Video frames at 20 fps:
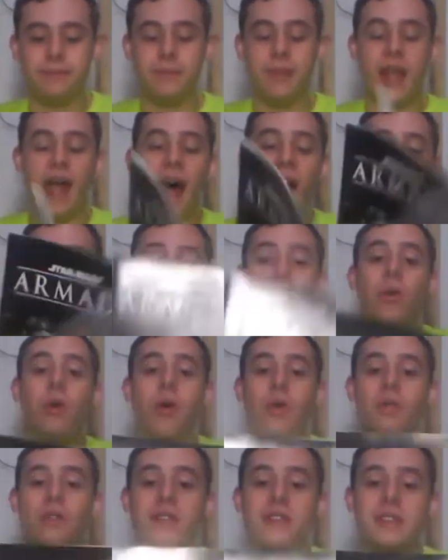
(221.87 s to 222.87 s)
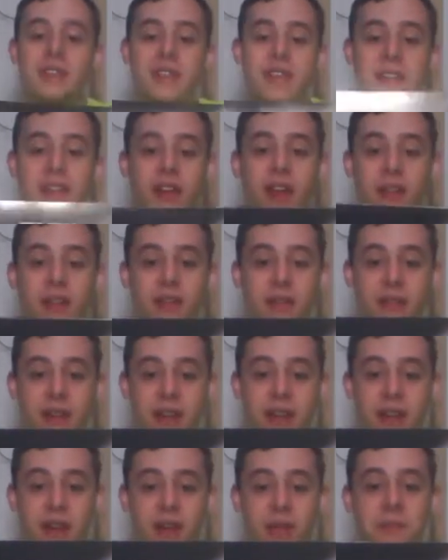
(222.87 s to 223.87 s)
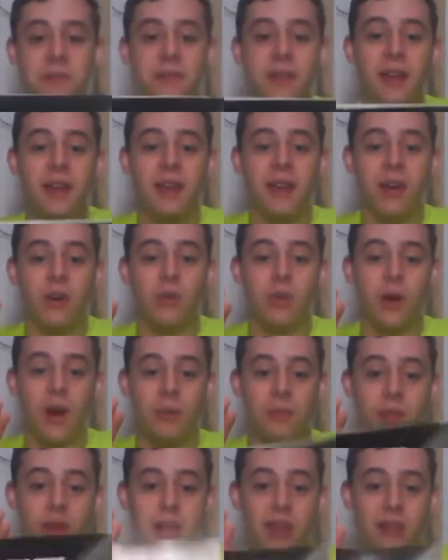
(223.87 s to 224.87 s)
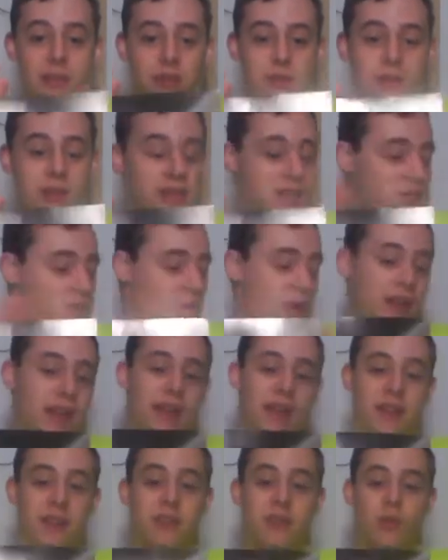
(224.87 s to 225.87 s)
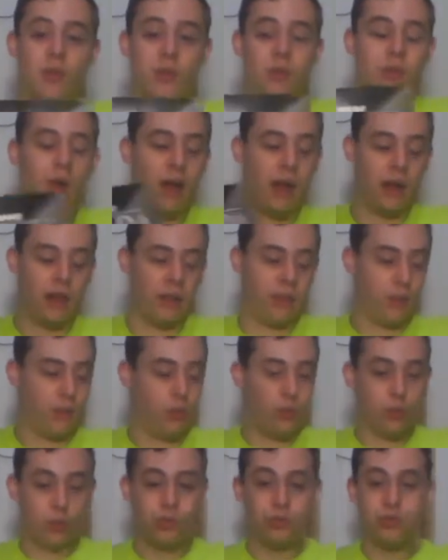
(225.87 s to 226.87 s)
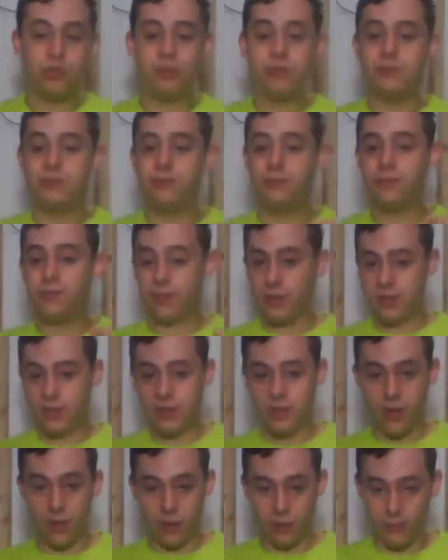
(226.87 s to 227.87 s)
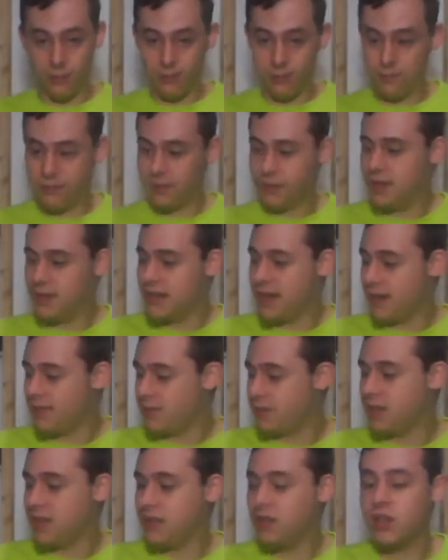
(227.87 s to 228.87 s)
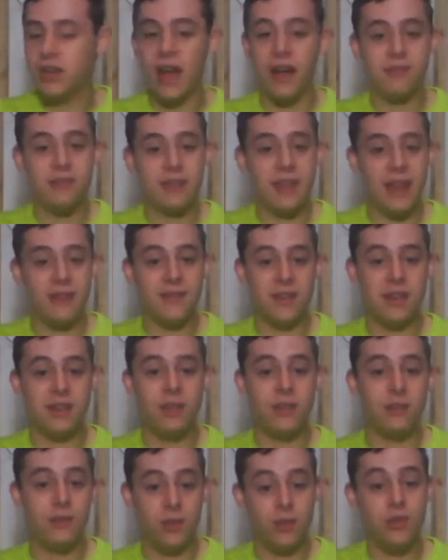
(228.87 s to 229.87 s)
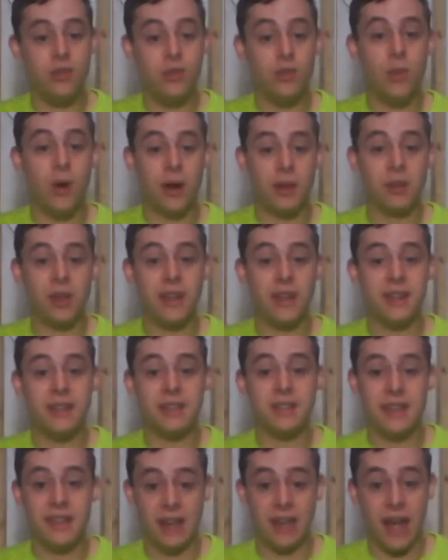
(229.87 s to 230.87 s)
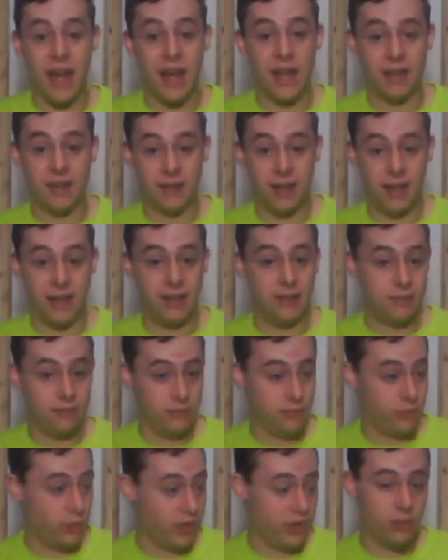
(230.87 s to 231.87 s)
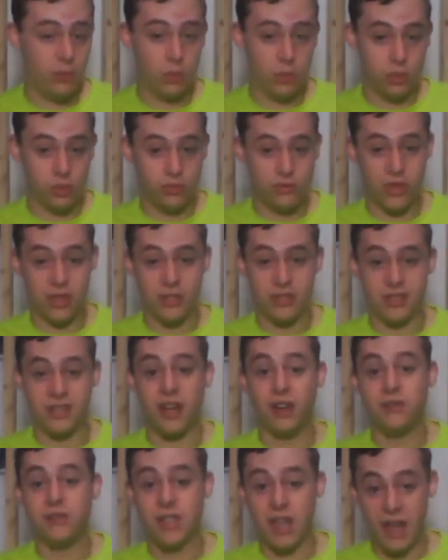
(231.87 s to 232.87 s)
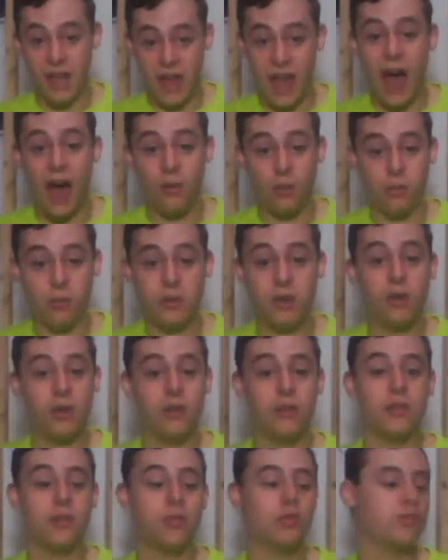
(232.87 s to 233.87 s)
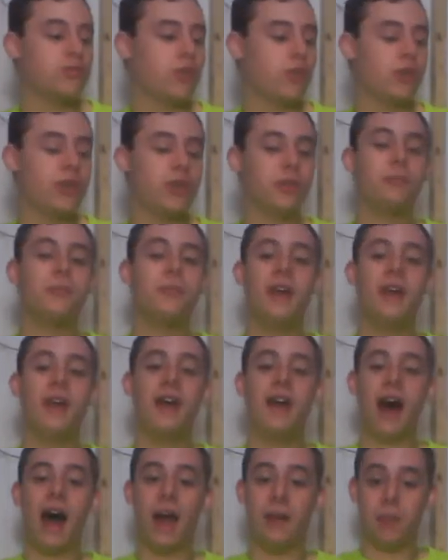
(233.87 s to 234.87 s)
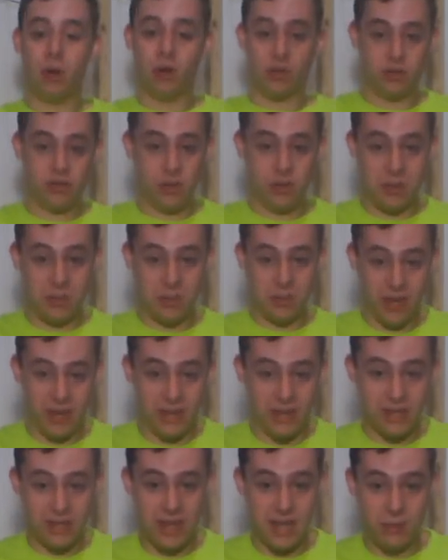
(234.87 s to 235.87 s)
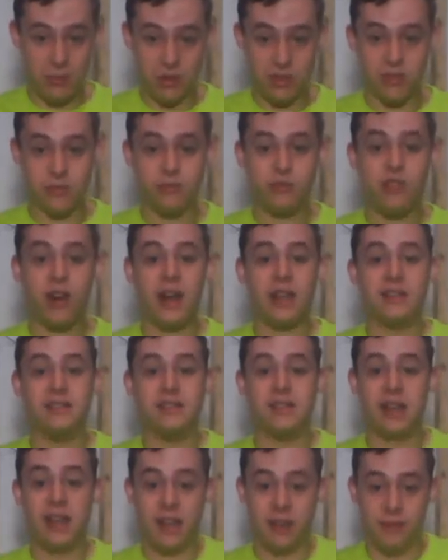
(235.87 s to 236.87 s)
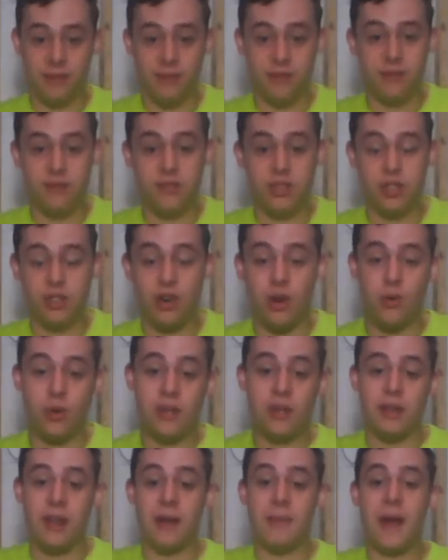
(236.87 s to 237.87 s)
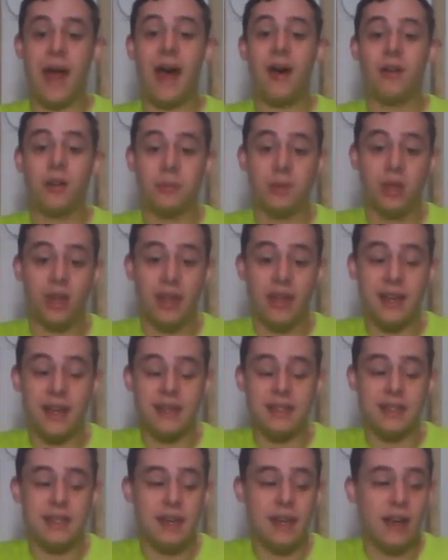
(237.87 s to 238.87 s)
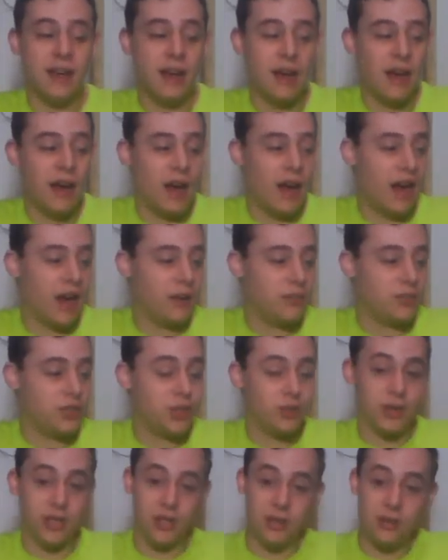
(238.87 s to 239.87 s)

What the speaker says: I'll go over this in another video where I'm reading through this one and through the rules. So definitely look out for that video if you do want to play this and not like read the rules for yourselves. I will be going over the rules for you. I'm also going to be playing this game with some friends and showing them how to play it, showing you